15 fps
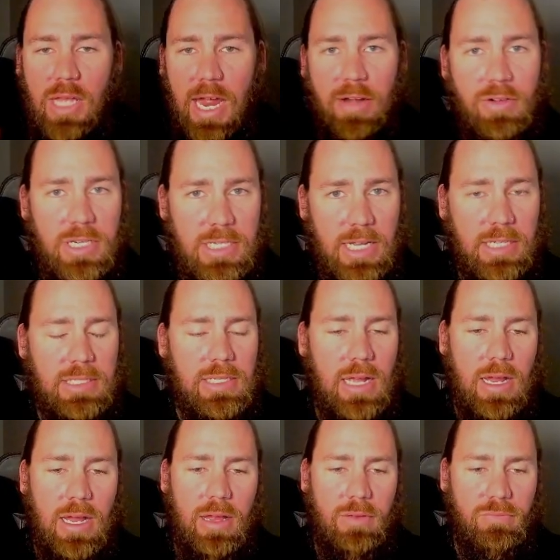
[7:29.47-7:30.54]
Harry decks
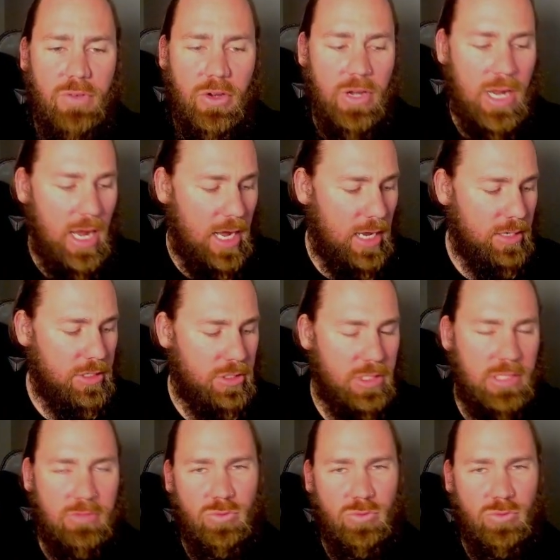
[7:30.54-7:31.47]
are very hard. You just